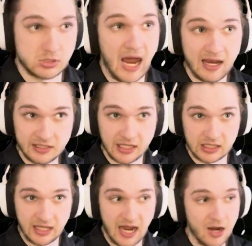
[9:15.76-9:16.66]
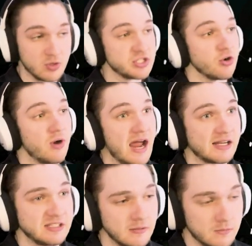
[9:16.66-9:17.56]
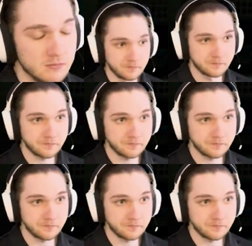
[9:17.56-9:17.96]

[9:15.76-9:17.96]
Yes, Technically, sir. I was yes, correct. Sir.